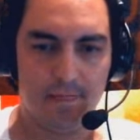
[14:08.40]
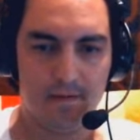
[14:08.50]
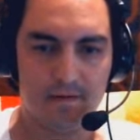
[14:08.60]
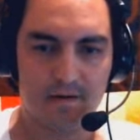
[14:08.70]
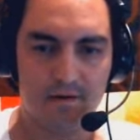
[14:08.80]

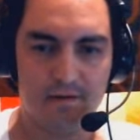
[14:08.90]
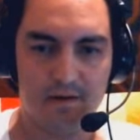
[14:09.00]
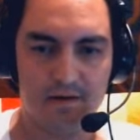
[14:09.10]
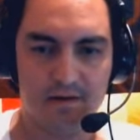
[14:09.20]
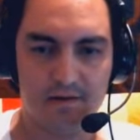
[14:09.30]
Okay, wait.
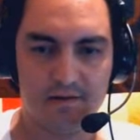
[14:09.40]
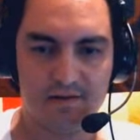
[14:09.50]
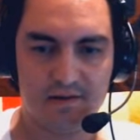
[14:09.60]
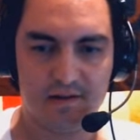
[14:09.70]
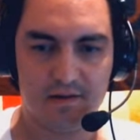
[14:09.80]
Let's
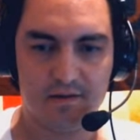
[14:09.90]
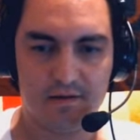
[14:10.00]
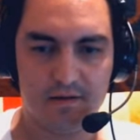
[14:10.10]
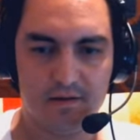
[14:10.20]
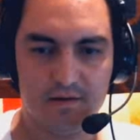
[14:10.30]
see.
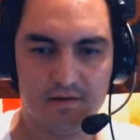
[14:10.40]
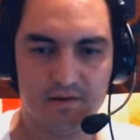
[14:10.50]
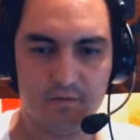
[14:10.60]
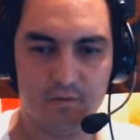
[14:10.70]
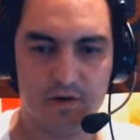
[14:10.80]

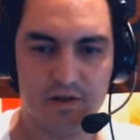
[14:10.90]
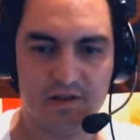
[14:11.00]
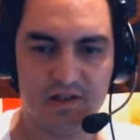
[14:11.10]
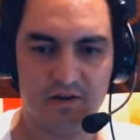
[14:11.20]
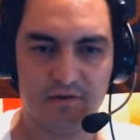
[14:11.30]
Some weird
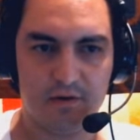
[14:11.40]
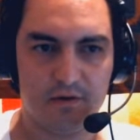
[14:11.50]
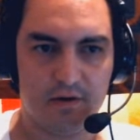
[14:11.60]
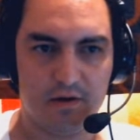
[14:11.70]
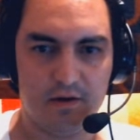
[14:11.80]
stuff going
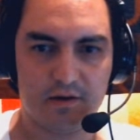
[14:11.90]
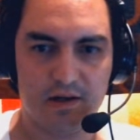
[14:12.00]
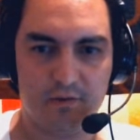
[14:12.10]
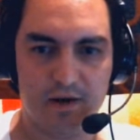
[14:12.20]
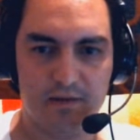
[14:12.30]
on. Okay,
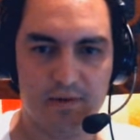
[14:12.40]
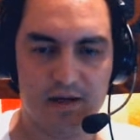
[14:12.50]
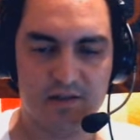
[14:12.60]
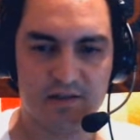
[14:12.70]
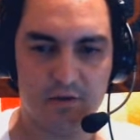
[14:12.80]
why am I
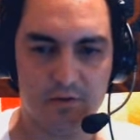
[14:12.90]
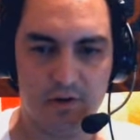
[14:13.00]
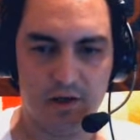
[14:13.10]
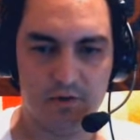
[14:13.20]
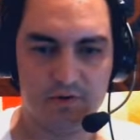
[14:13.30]
so
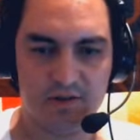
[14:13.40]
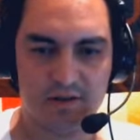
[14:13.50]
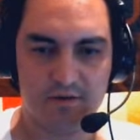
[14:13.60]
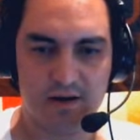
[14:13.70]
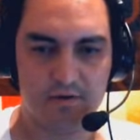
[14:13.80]
low to the
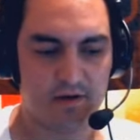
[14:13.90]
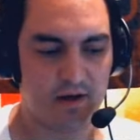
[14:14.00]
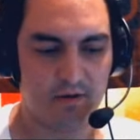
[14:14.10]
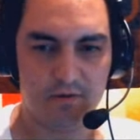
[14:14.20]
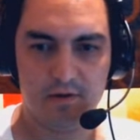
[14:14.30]
ground
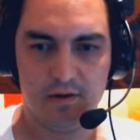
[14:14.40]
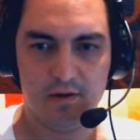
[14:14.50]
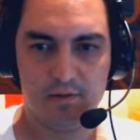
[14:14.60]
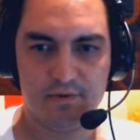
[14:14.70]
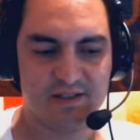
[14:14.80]
now?
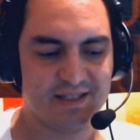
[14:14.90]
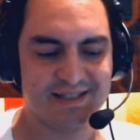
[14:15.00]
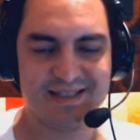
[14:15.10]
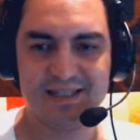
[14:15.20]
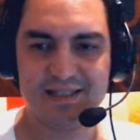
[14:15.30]
Pressing
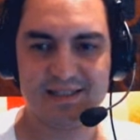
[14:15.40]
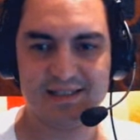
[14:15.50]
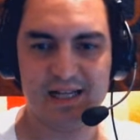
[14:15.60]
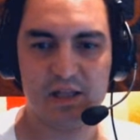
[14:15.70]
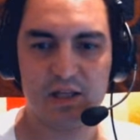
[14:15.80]
C does
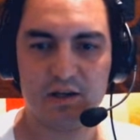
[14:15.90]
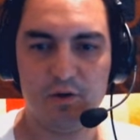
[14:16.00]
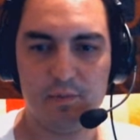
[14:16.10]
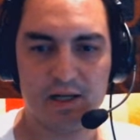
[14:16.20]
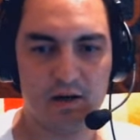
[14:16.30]
nothing. Oh
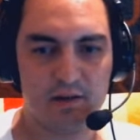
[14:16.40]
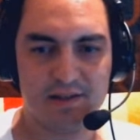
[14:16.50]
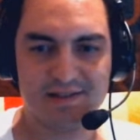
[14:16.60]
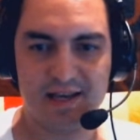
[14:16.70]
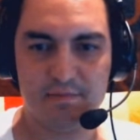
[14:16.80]
my god,
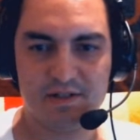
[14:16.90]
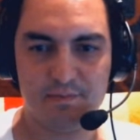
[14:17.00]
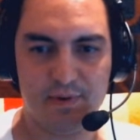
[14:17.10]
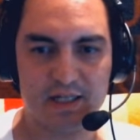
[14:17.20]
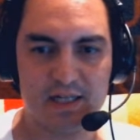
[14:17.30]
this game is
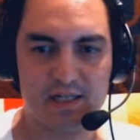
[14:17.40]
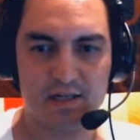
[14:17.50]
buggy.